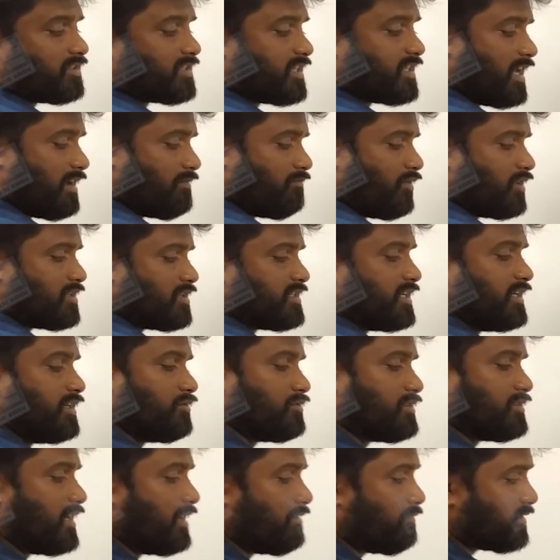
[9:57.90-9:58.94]
same ones into
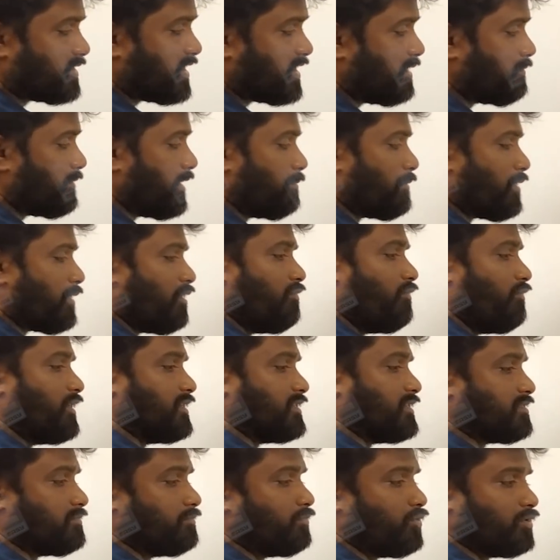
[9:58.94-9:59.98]
same, same number of
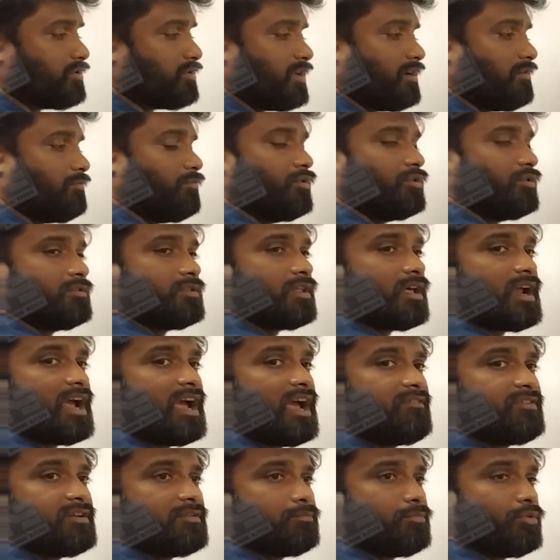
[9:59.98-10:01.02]
ones, both are, both are
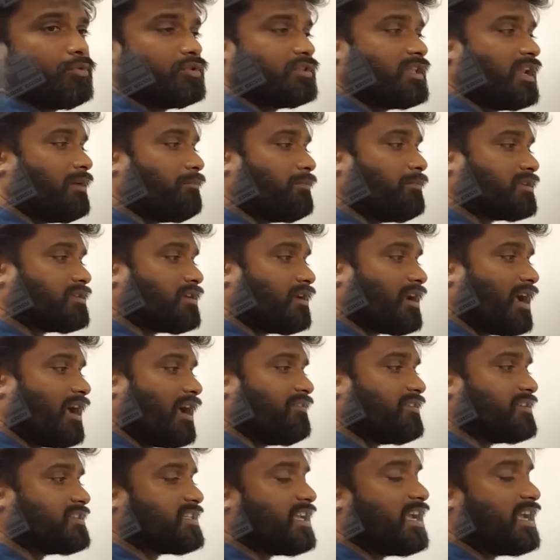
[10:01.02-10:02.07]
having, both the numbers are
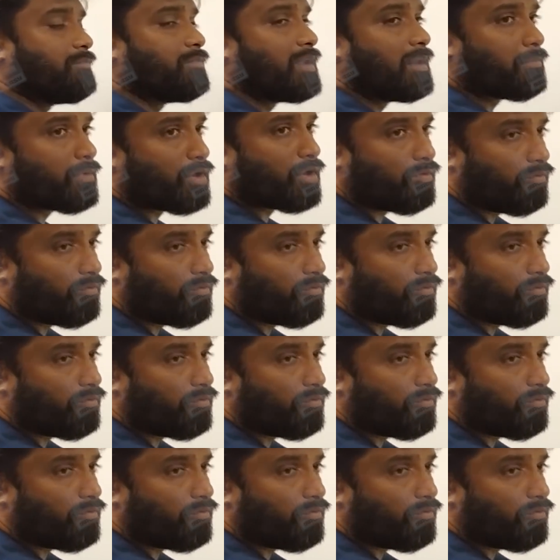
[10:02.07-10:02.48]
having same number